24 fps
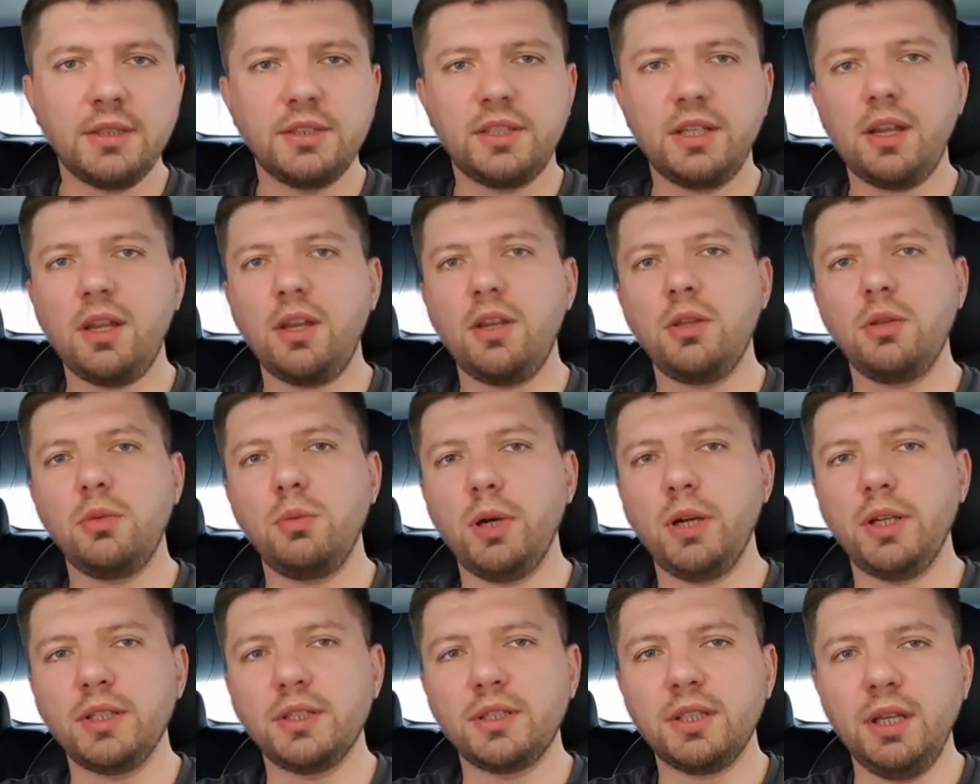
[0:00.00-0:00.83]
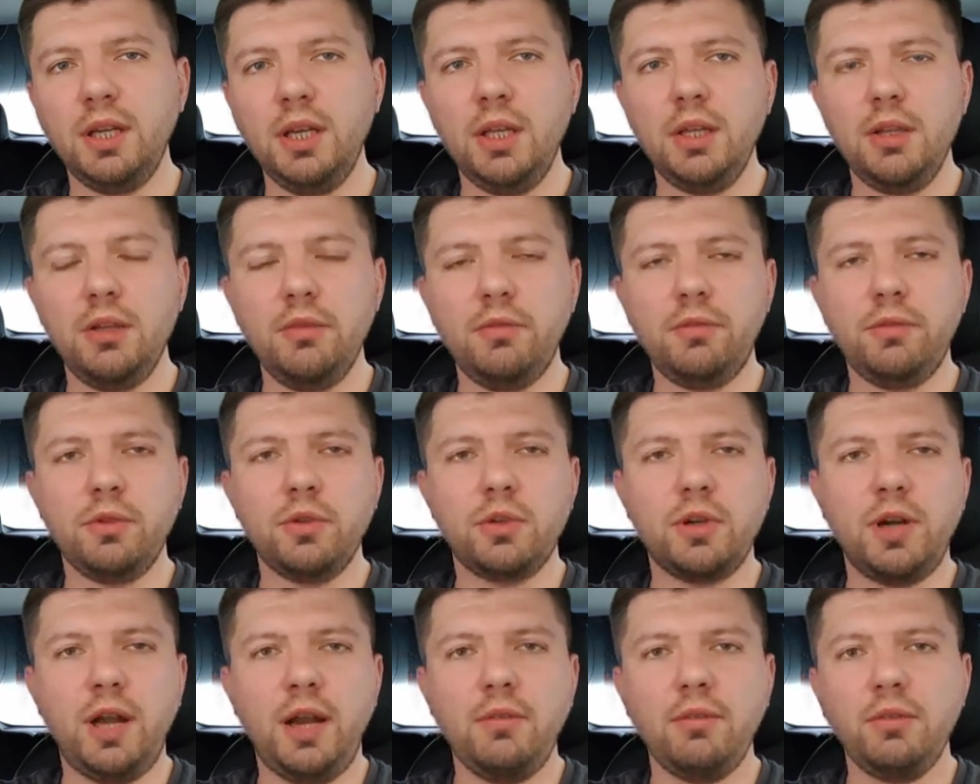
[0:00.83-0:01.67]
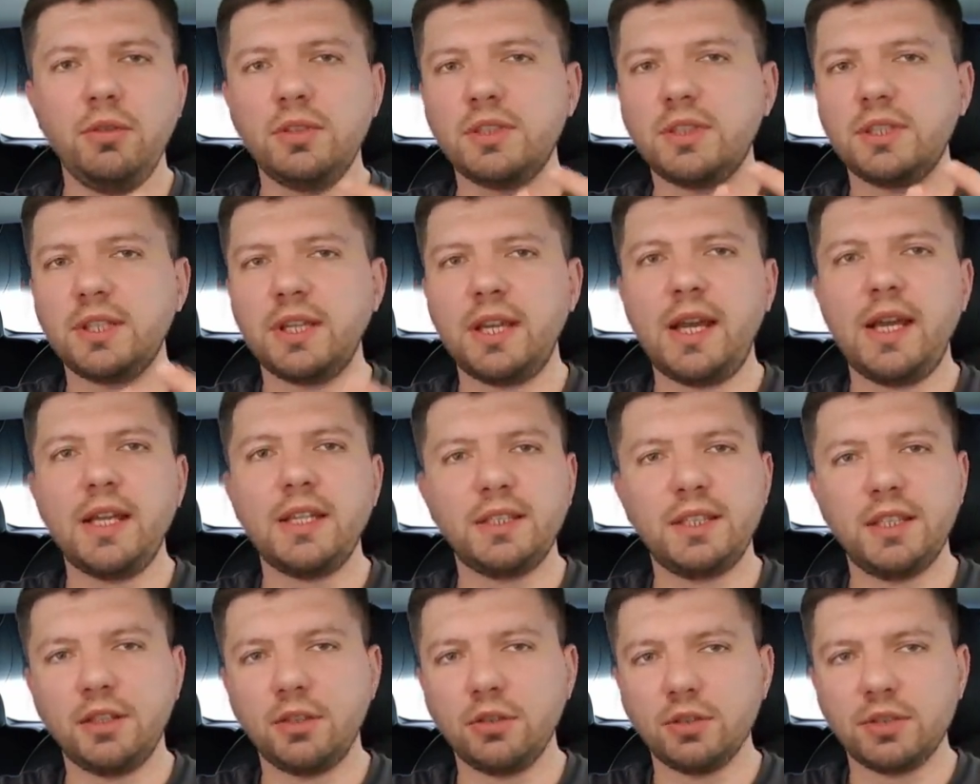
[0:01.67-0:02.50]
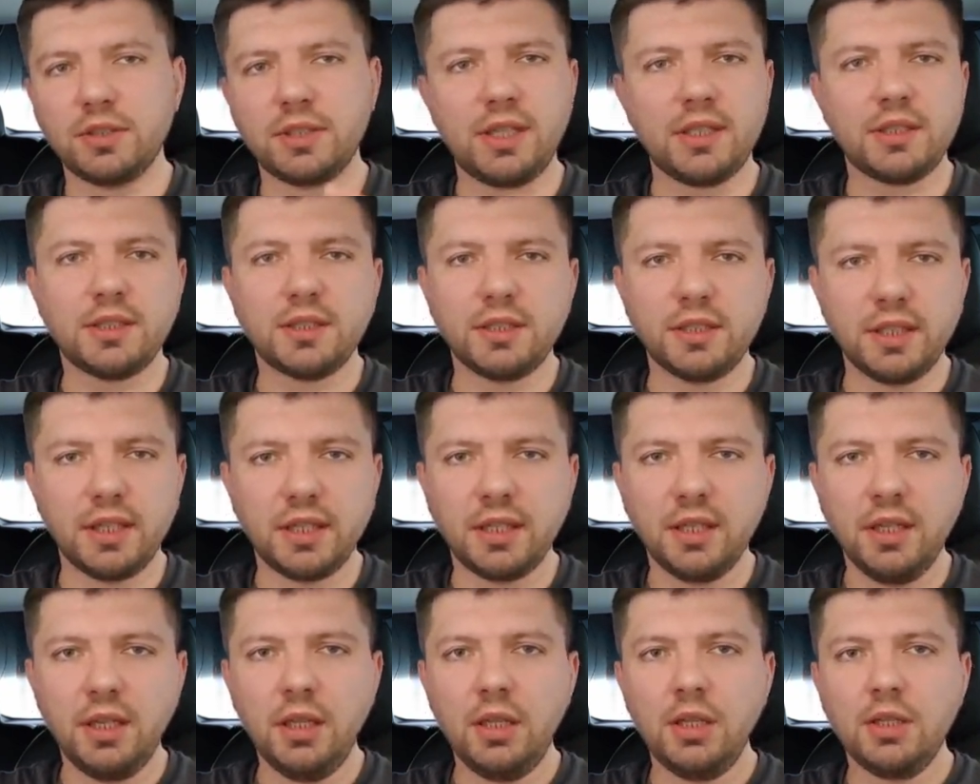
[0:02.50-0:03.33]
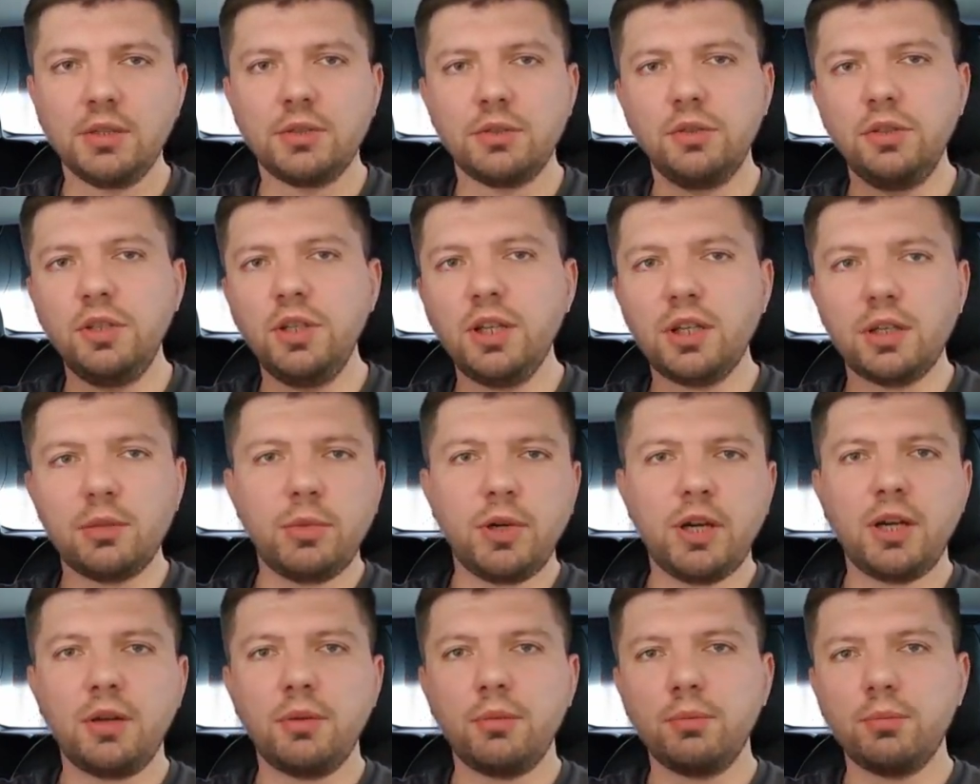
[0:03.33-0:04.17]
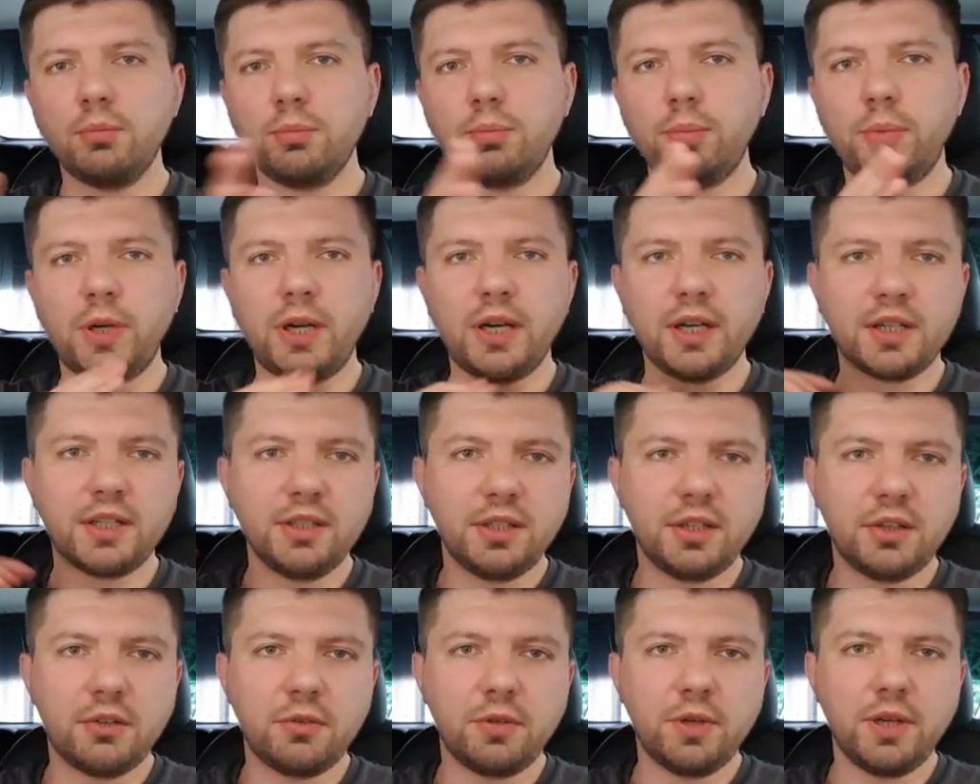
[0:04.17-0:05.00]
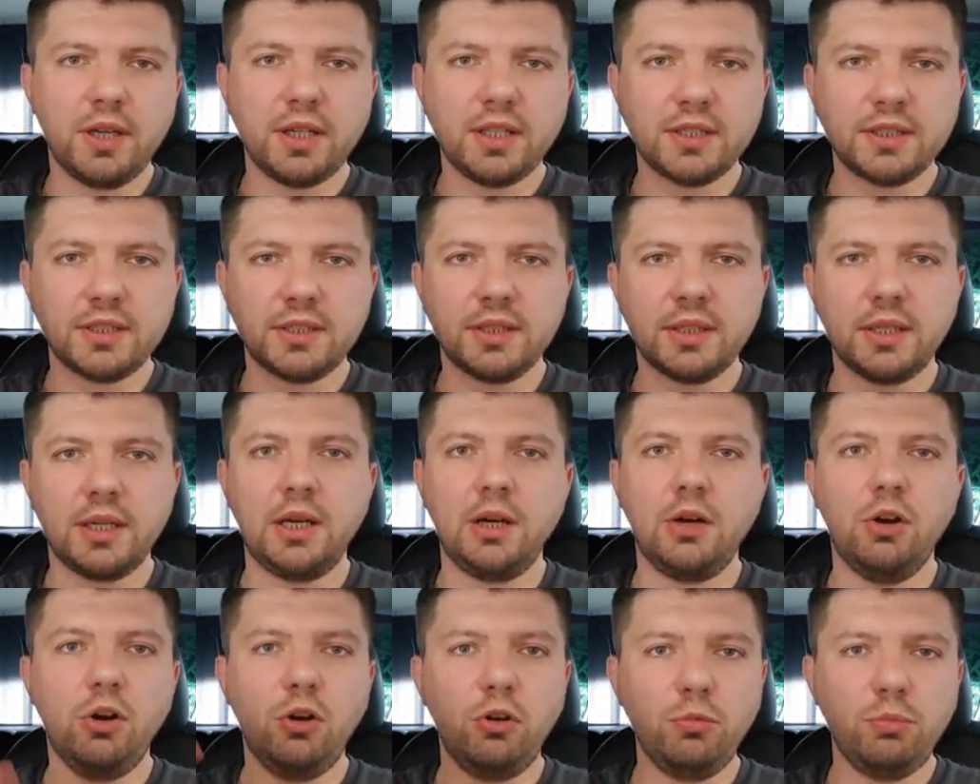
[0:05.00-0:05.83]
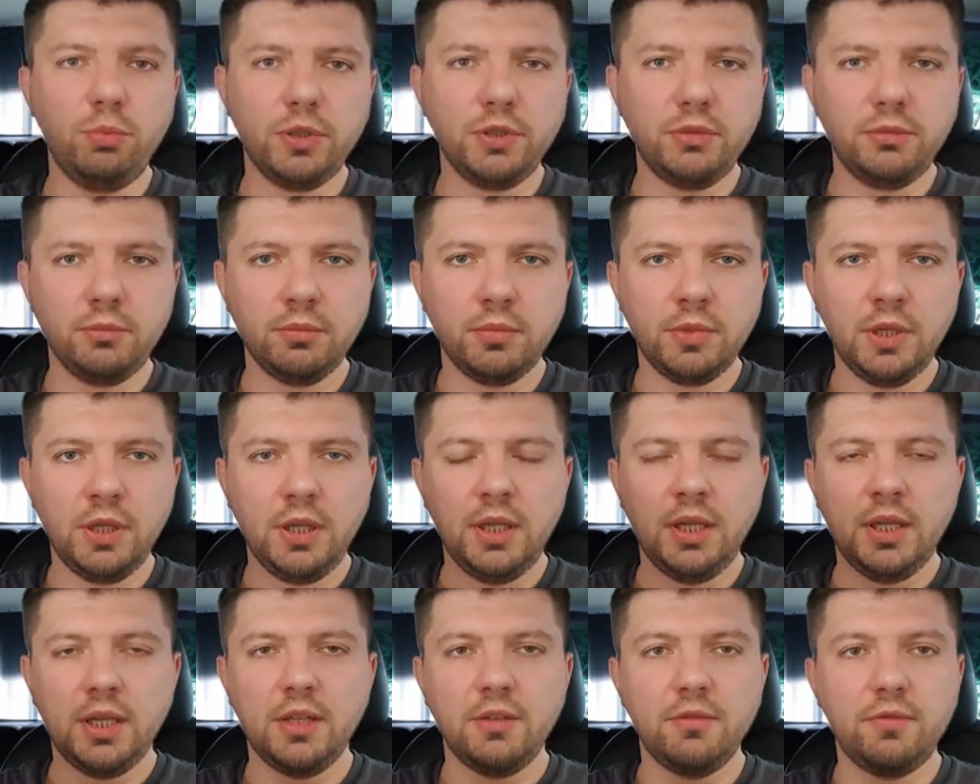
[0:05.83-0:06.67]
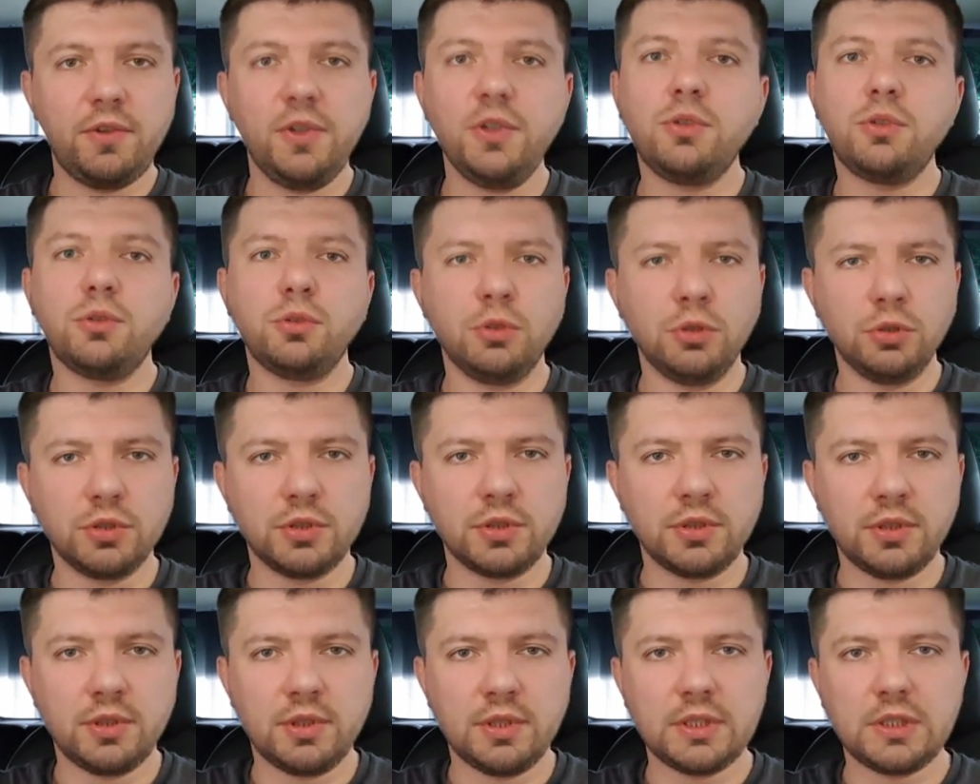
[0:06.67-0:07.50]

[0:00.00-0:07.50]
Second advice, if you arrive on Sunday or Saturday, nearby parking areas are open and free to use.